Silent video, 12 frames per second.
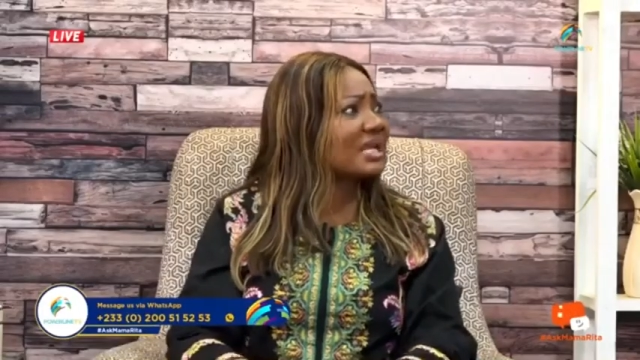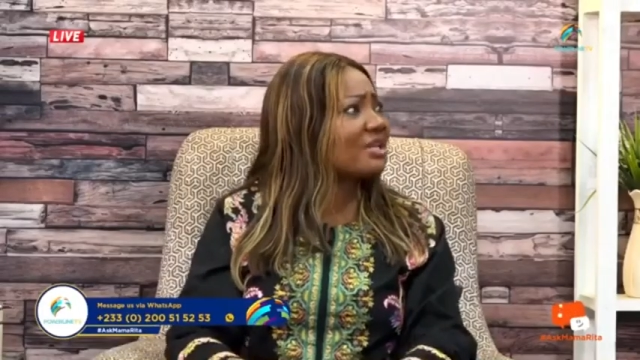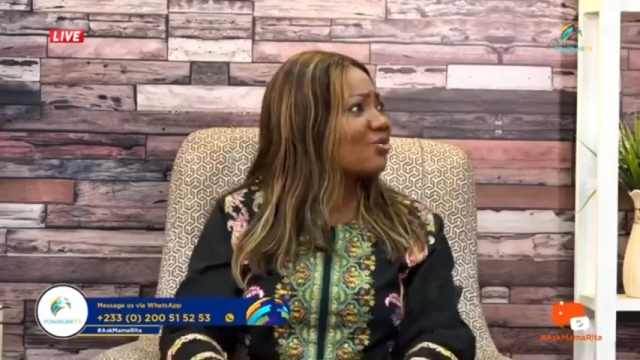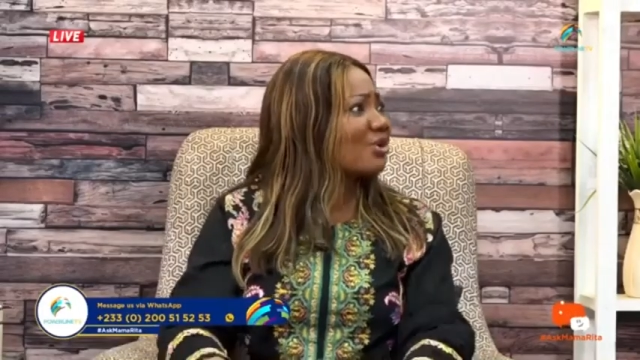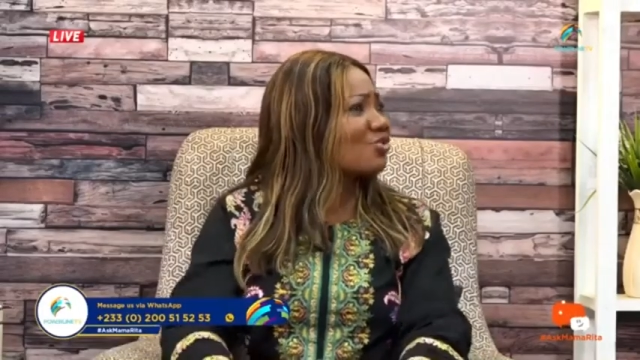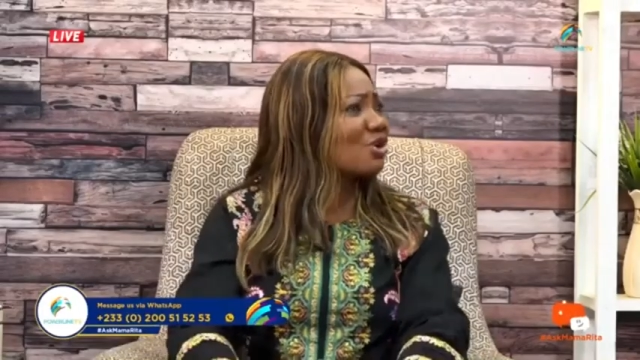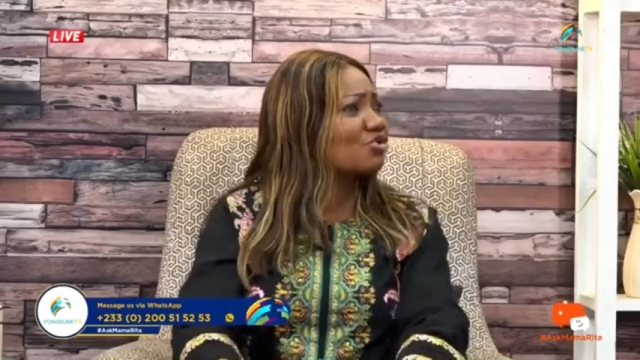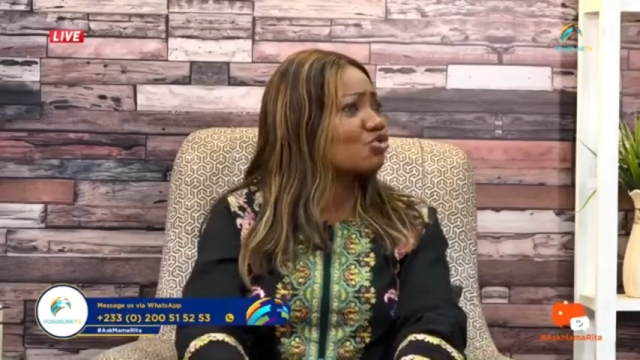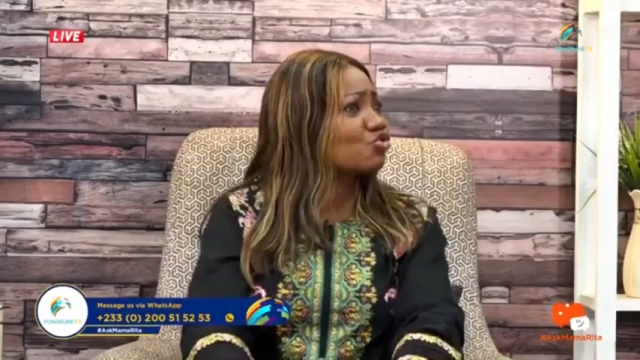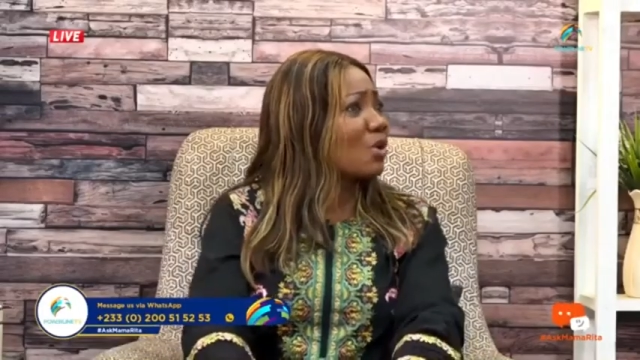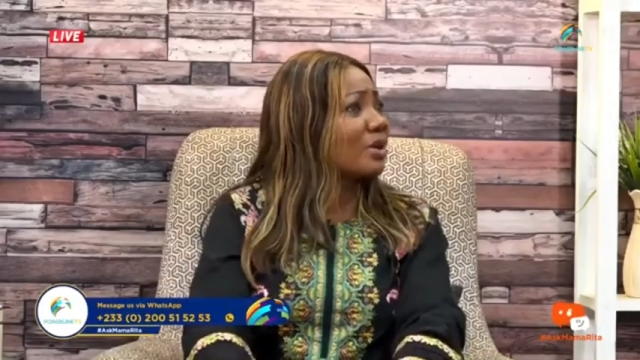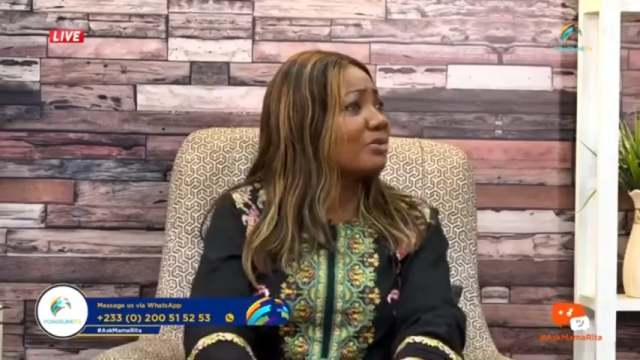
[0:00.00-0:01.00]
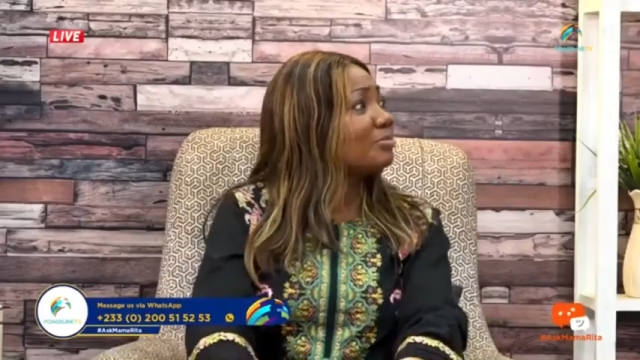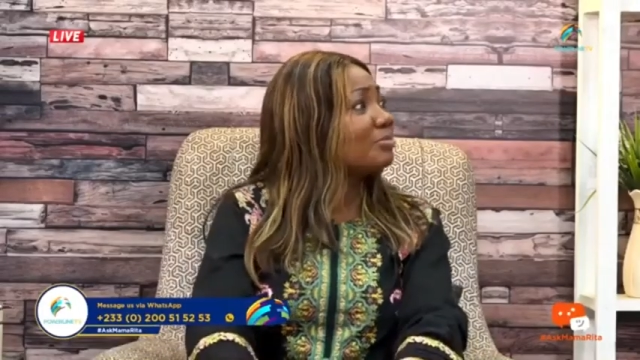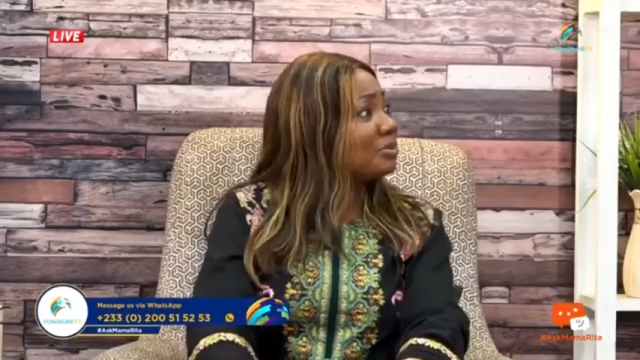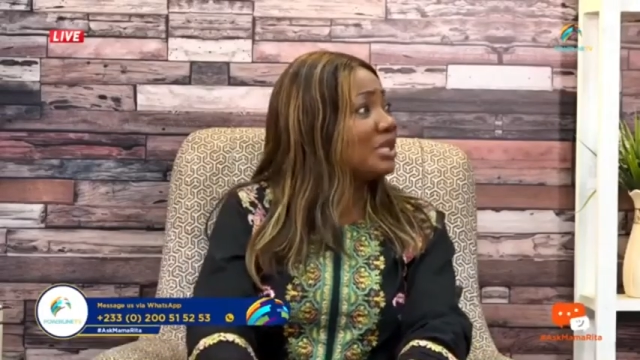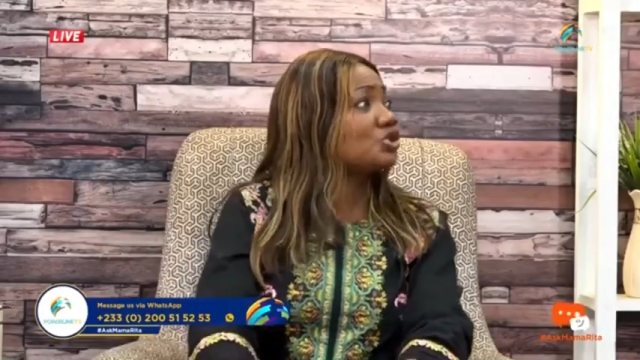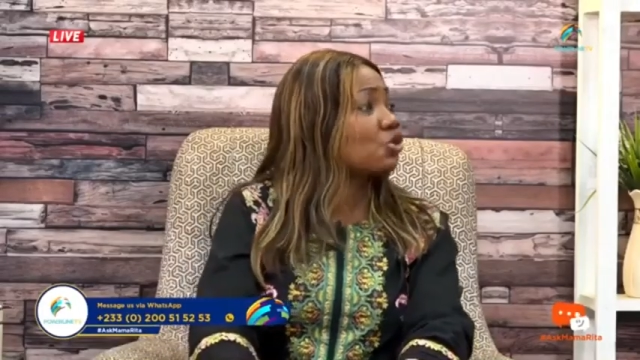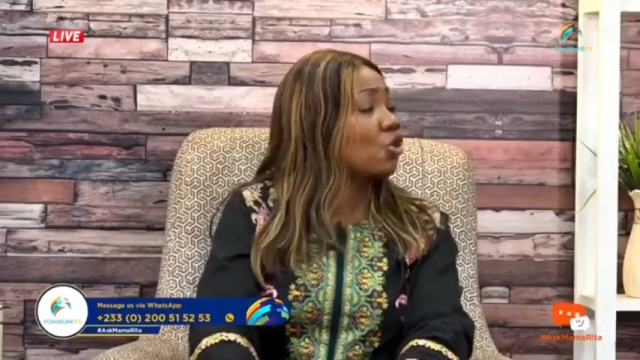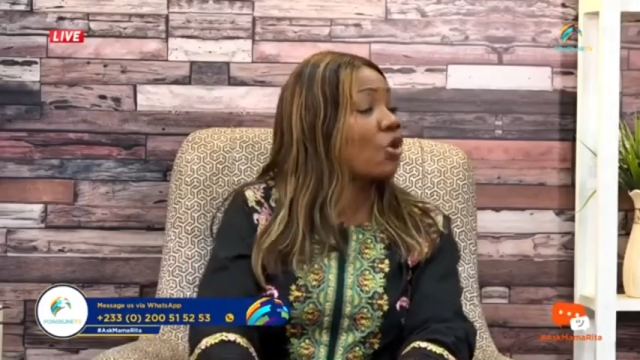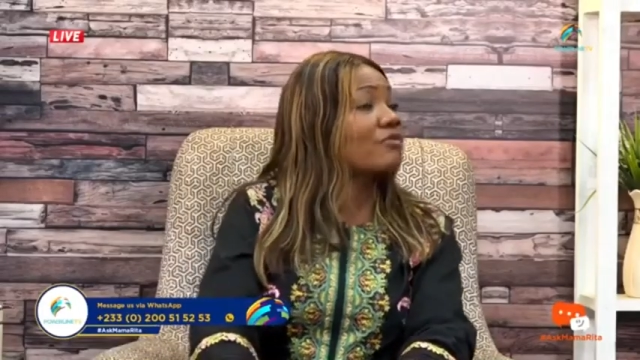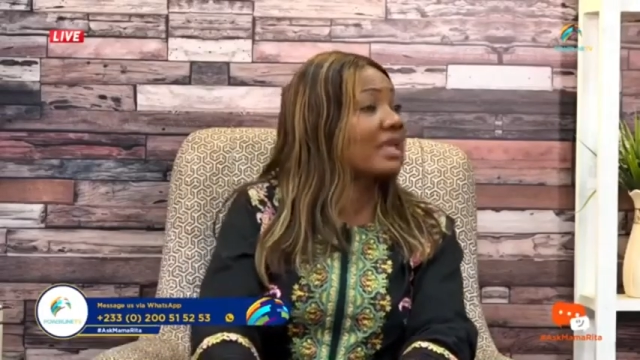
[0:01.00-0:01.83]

that he was going to do a repeat of